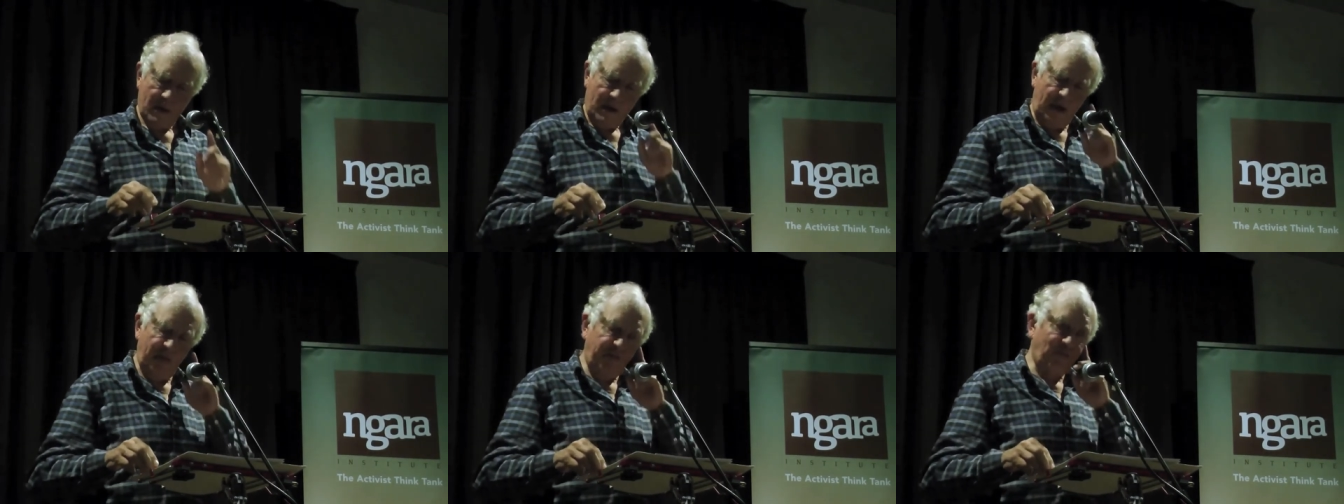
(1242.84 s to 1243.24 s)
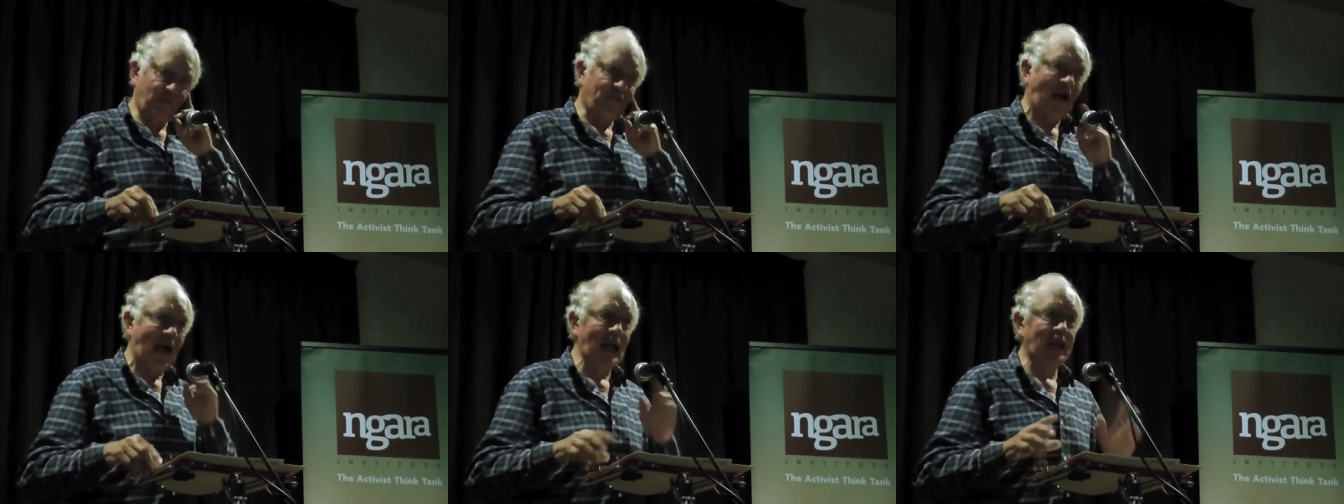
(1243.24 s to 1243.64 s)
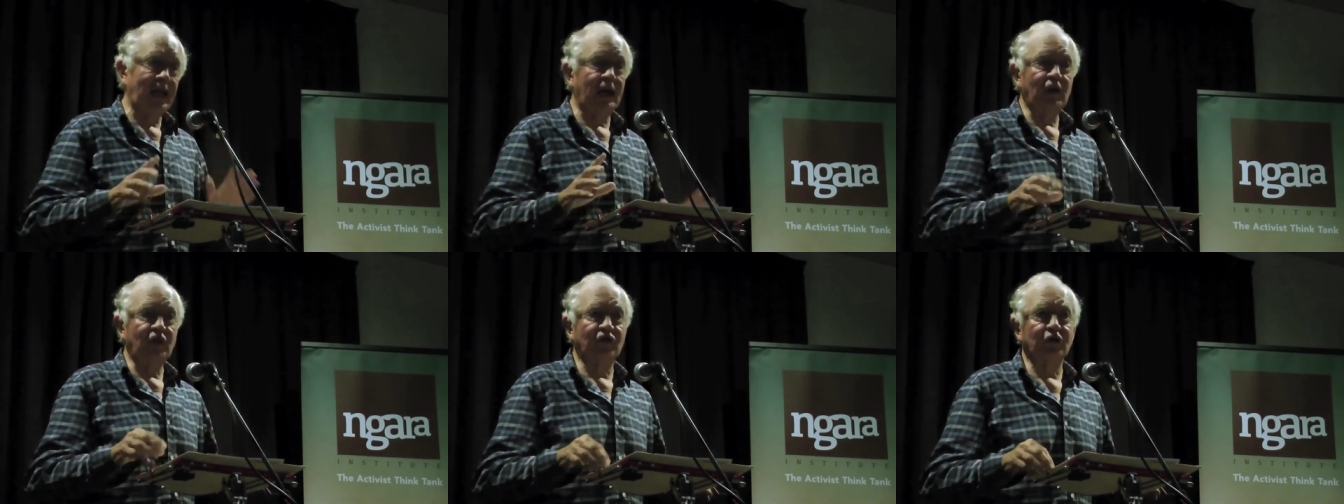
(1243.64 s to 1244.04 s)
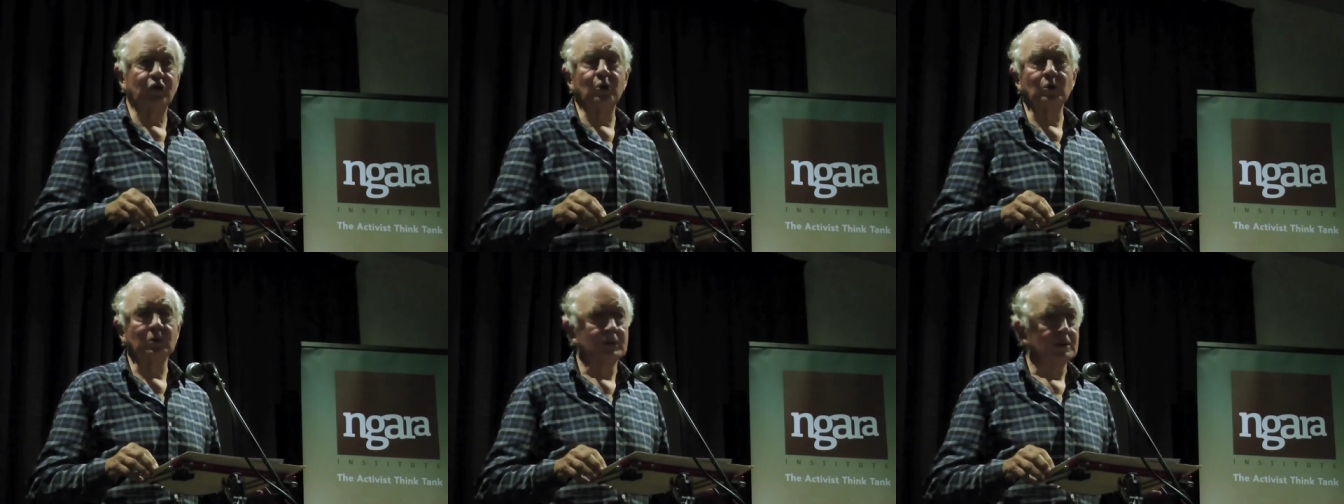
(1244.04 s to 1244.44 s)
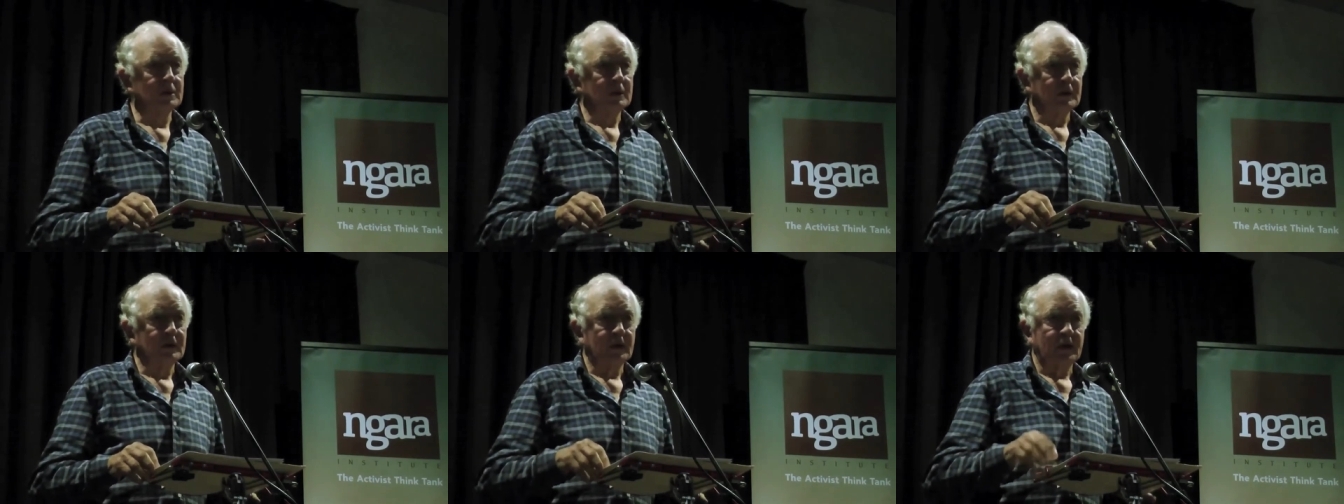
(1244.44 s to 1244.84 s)
is the failure to
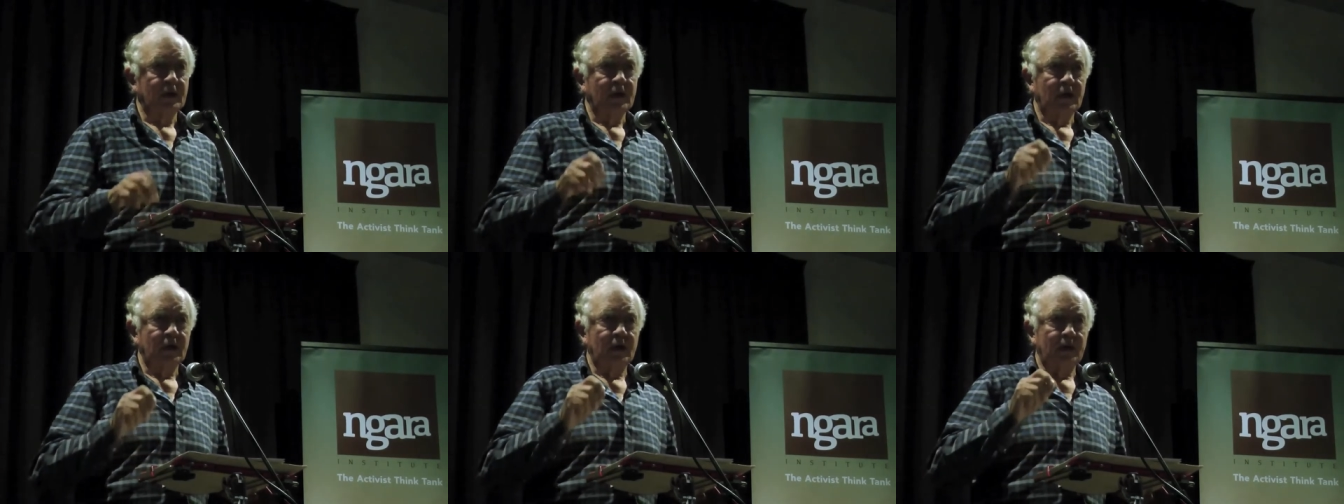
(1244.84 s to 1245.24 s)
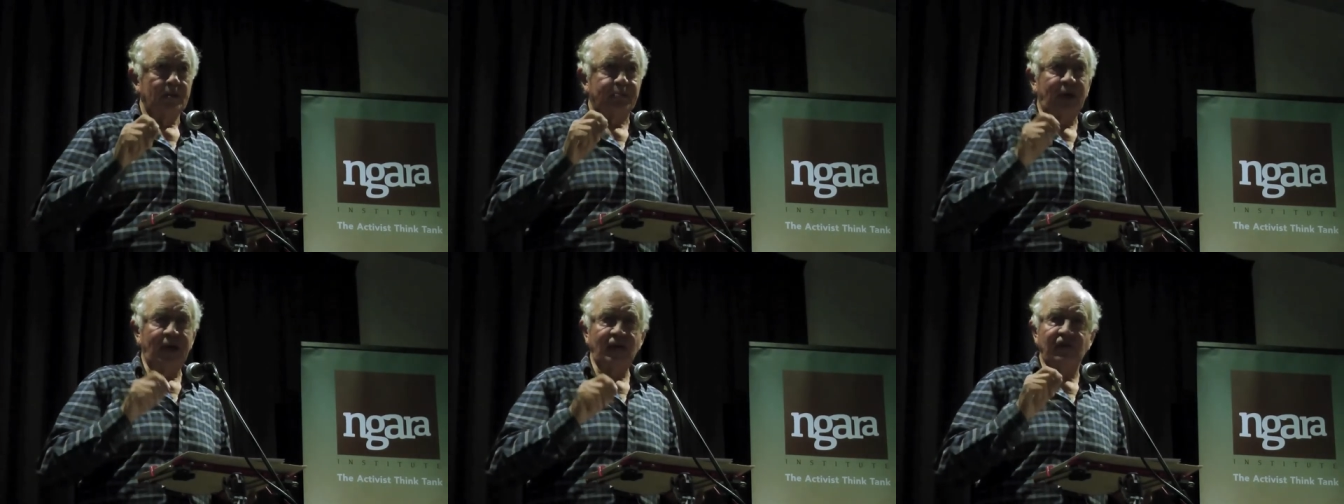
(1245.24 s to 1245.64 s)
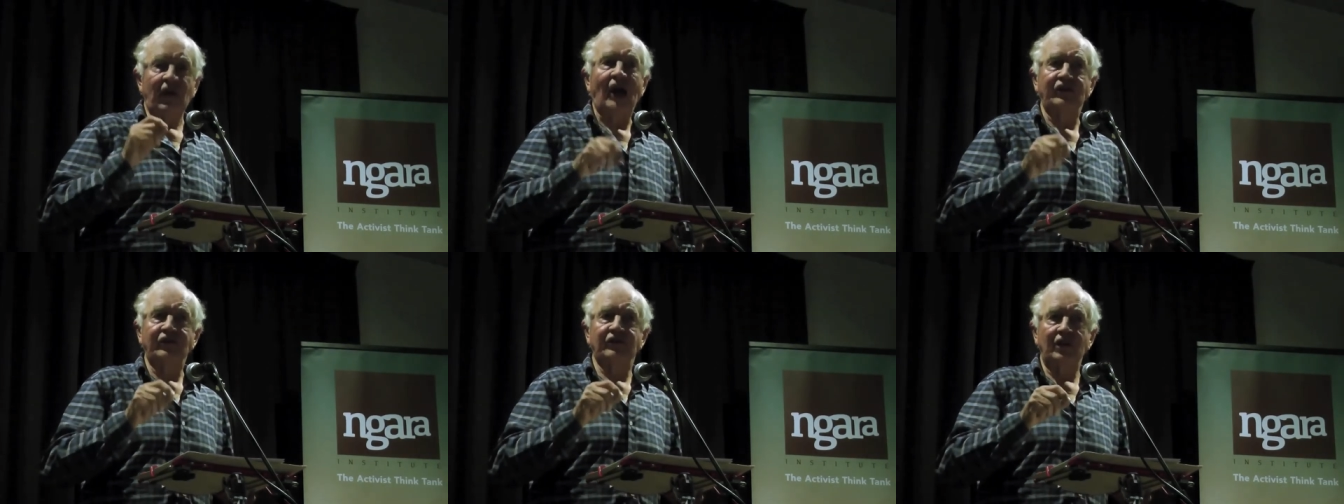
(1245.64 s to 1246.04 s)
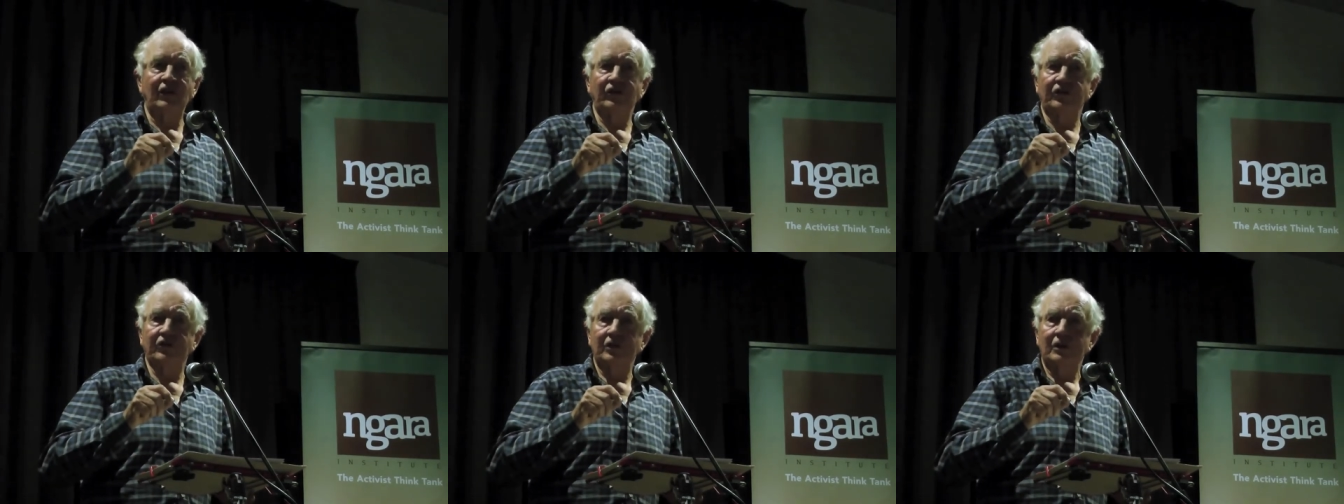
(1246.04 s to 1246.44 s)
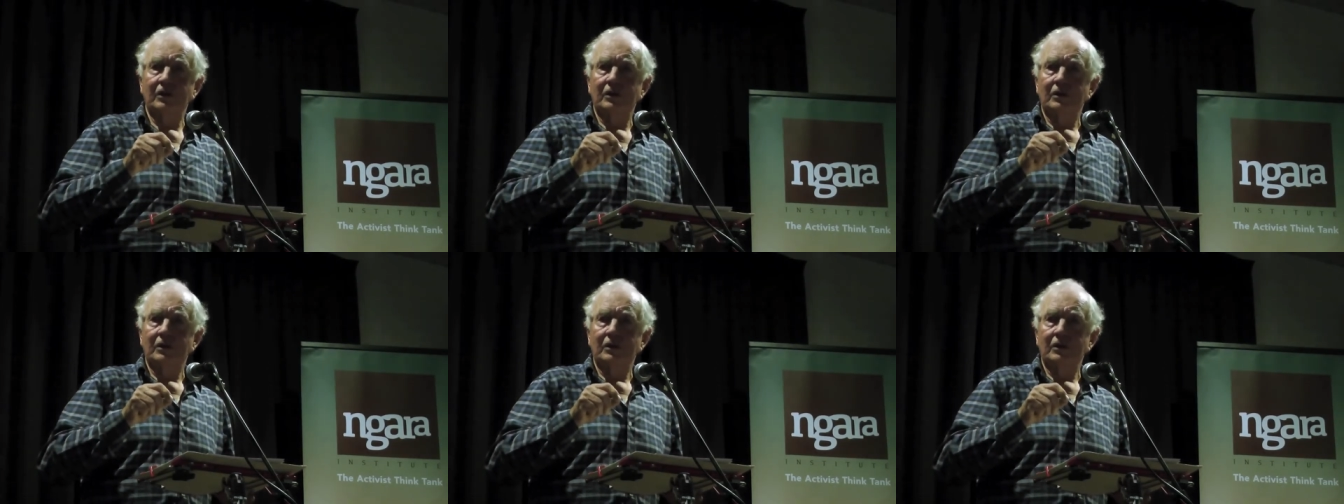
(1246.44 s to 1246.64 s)
bring justice